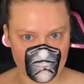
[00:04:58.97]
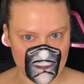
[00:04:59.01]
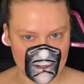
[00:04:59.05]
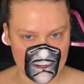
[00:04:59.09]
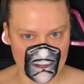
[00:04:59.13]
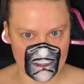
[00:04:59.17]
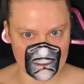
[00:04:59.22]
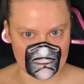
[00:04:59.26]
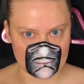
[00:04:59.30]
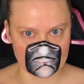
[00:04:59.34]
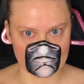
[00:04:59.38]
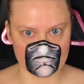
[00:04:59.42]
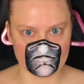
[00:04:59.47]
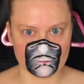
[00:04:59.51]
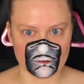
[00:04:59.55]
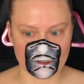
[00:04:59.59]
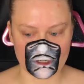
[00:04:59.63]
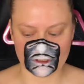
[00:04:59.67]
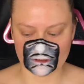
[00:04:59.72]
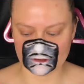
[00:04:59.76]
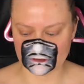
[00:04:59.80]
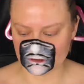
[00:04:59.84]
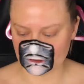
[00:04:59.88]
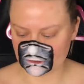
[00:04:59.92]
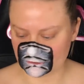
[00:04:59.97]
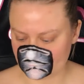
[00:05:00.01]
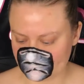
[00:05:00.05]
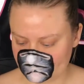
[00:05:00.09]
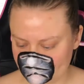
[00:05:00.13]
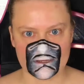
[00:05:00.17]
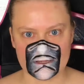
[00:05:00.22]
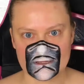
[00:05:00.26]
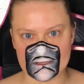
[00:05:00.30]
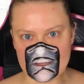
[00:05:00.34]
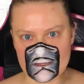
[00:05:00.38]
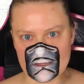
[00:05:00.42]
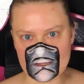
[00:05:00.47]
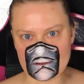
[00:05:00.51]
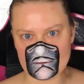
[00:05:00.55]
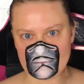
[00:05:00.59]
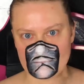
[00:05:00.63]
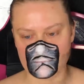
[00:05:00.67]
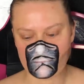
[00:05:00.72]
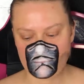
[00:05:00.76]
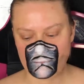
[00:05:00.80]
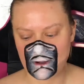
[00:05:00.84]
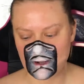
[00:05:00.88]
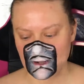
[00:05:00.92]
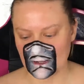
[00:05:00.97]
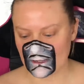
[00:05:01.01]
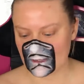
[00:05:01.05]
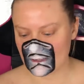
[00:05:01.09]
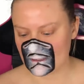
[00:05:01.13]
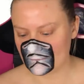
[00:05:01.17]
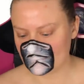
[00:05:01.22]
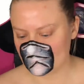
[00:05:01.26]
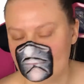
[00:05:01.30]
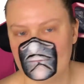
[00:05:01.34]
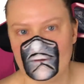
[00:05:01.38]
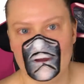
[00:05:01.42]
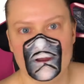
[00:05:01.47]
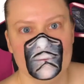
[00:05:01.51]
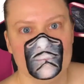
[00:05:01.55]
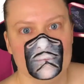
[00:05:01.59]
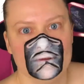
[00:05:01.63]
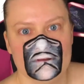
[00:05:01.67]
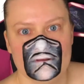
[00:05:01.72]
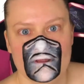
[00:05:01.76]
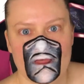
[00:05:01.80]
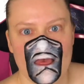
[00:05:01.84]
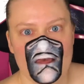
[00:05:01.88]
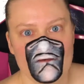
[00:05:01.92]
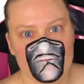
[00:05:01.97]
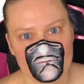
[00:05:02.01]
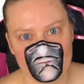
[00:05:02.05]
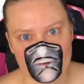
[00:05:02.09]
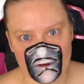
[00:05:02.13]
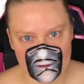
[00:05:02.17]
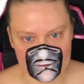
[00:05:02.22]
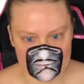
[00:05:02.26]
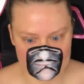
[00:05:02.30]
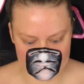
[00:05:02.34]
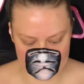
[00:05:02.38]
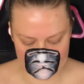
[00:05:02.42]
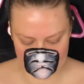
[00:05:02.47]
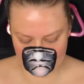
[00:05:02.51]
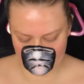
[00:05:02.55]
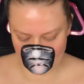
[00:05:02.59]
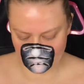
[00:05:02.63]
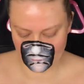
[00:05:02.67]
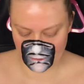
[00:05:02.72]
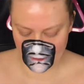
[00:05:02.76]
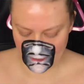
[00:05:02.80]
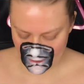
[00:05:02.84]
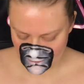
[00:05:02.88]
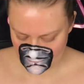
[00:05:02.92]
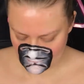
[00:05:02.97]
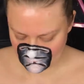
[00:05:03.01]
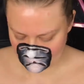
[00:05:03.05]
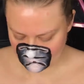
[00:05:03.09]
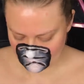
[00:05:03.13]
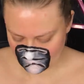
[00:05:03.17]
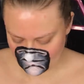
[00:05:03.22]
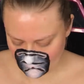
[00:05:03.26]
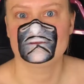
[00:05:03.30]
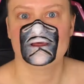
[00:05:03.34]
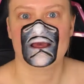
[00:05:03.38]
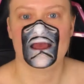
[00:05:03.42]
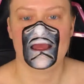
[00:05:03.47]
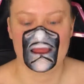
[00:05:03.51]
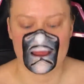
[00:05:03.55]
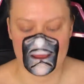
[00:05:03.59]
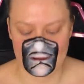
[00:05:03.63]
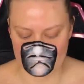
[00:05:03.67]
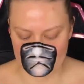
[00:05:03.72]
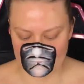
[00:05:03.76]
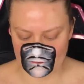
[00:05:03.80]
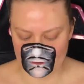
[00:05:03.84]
my angle brush, taking my Diamond FX paint, because I have